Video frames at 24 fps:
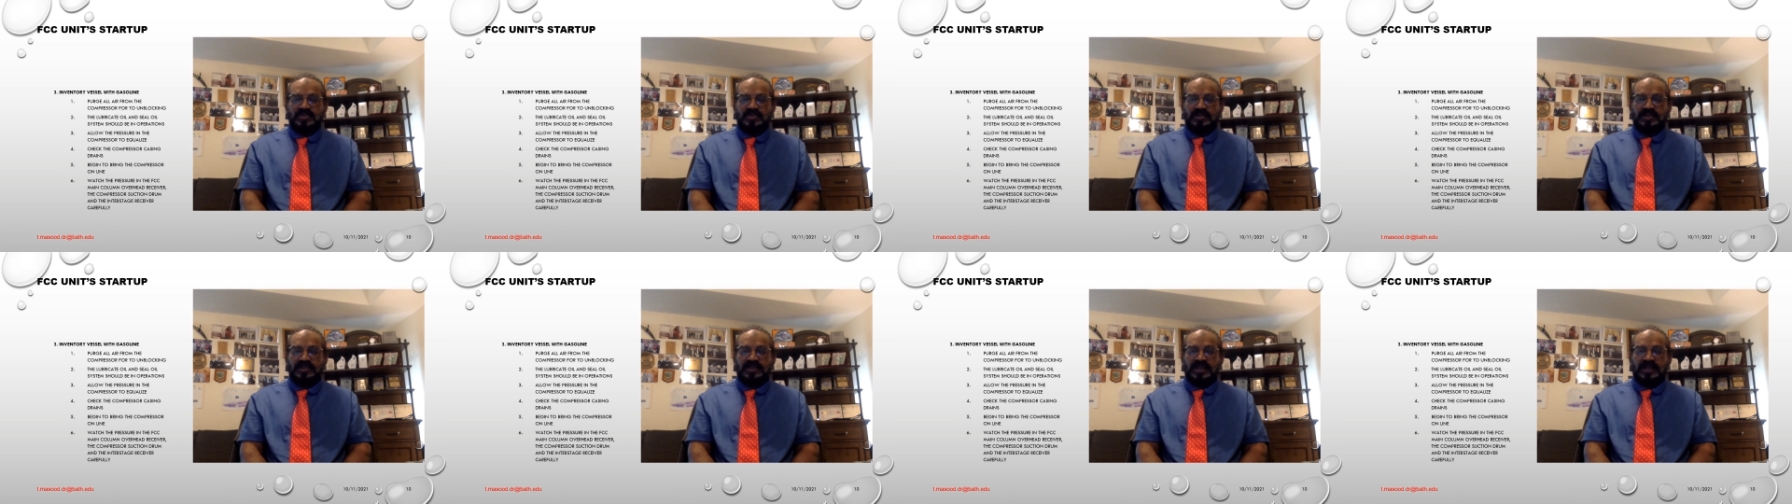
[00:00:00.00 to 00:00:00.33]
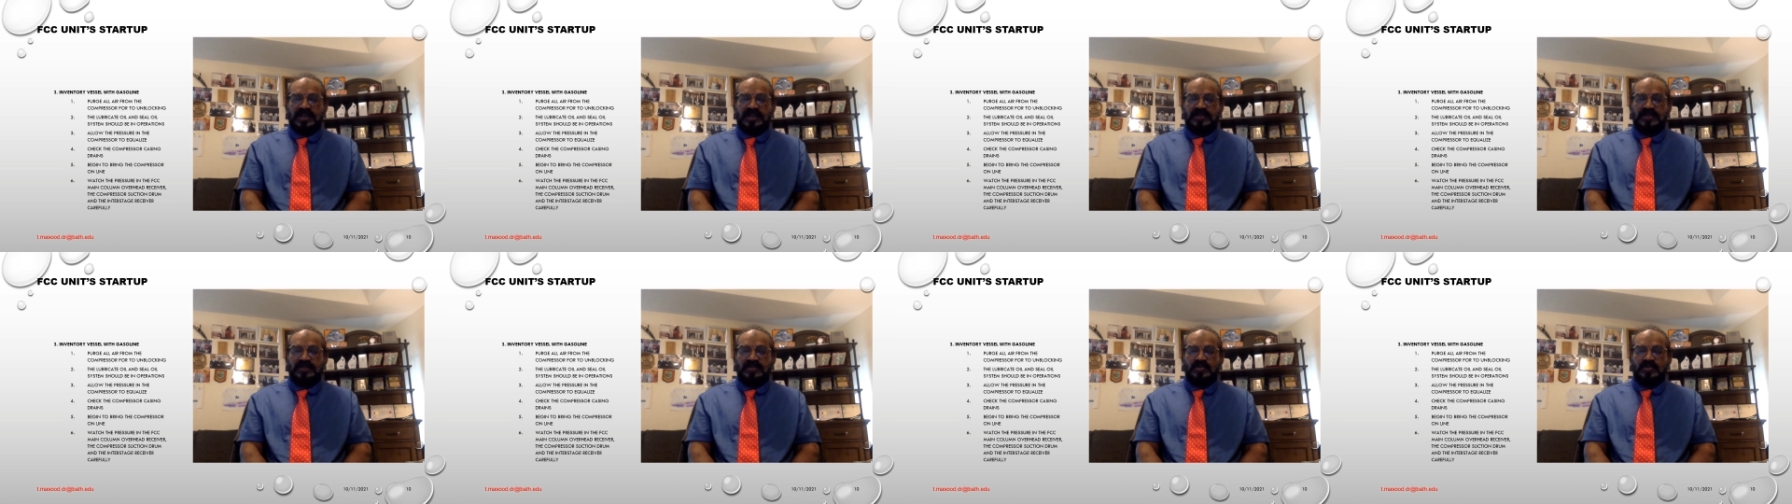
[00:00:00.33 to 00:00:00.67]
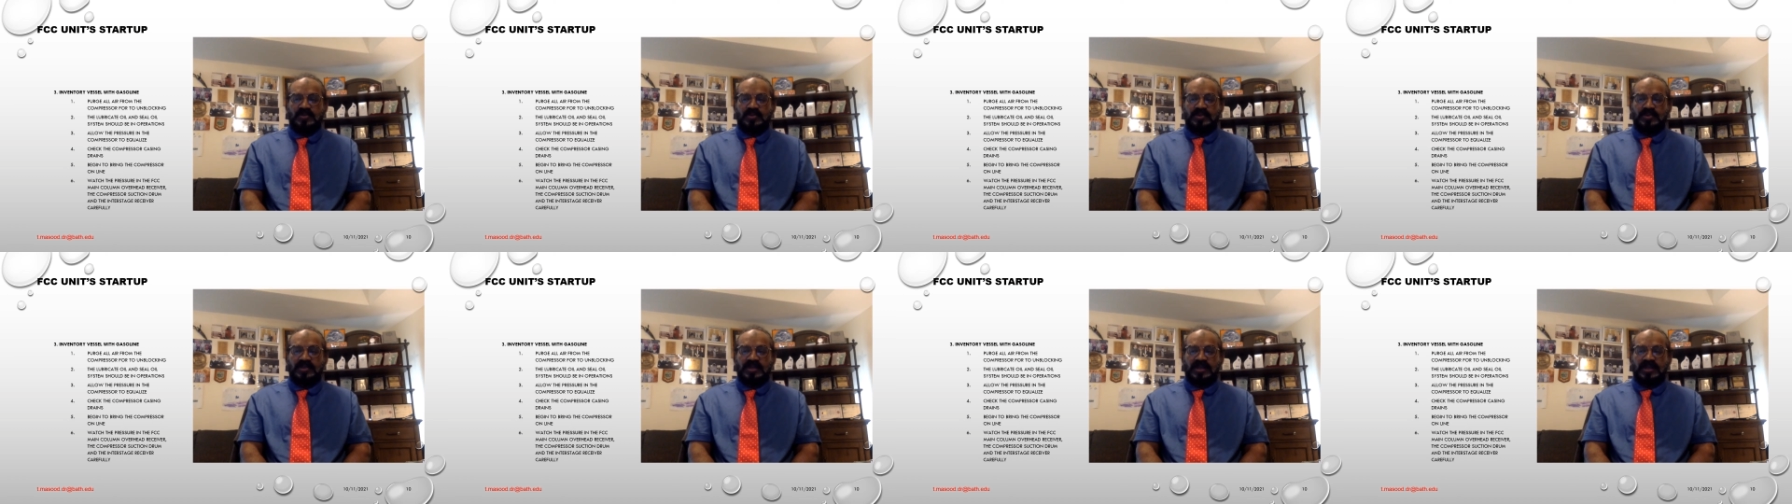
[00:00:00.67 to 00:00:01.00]
and do
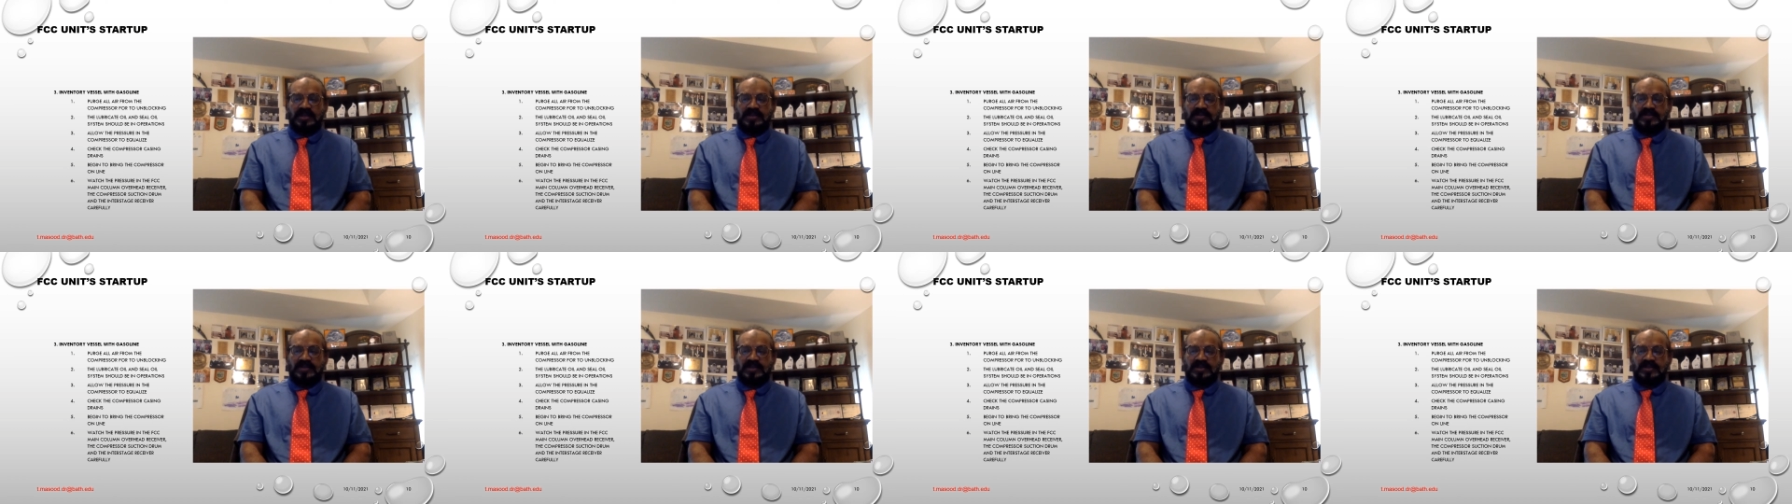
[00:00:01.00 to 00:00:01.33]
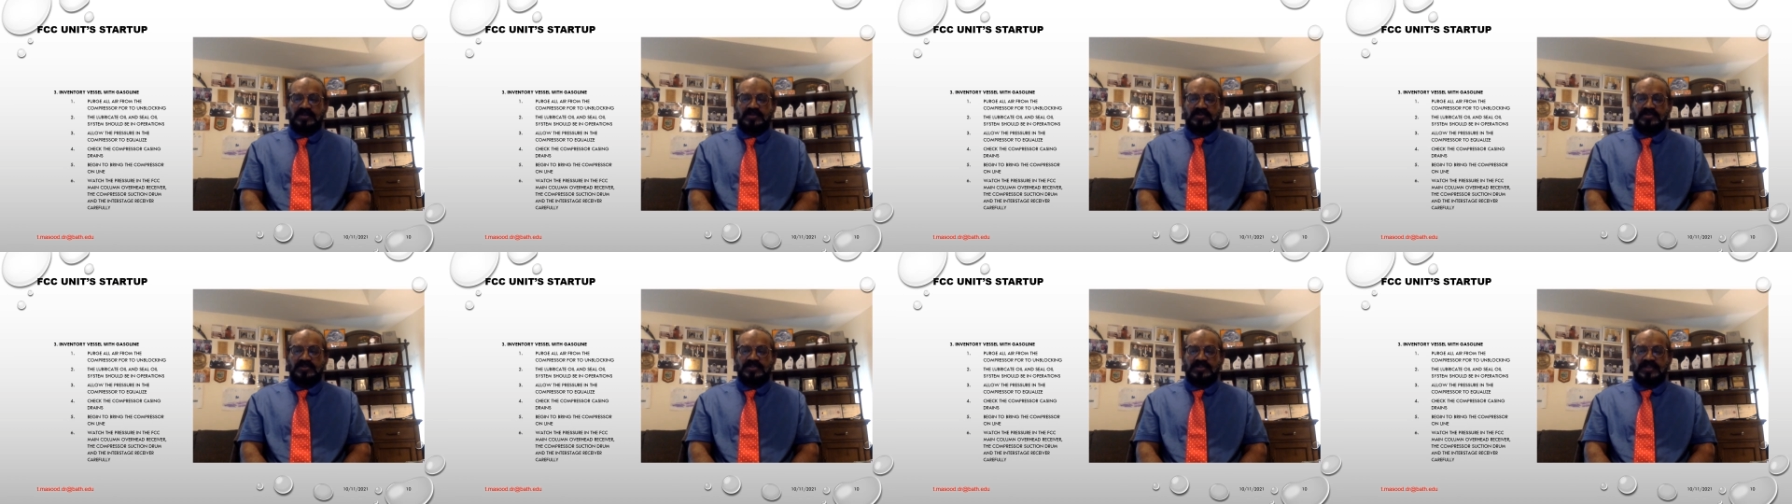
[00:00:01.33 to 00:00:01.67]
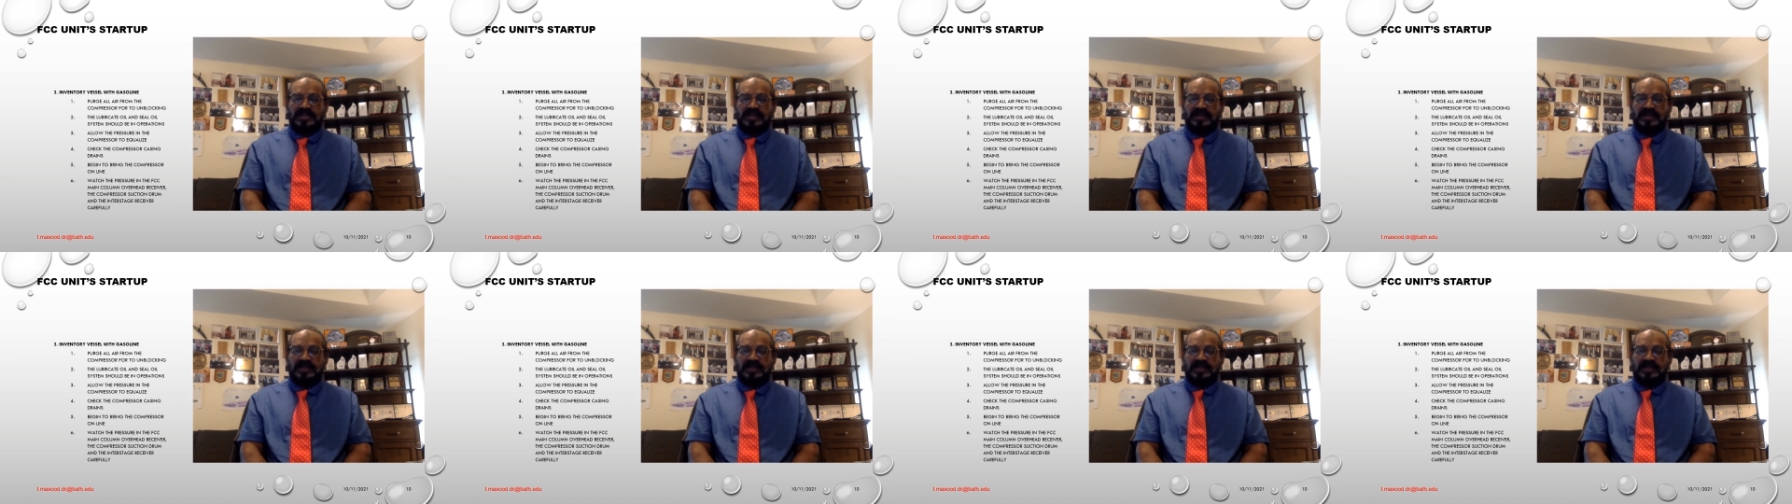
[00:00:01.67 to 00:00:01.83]
not lose the level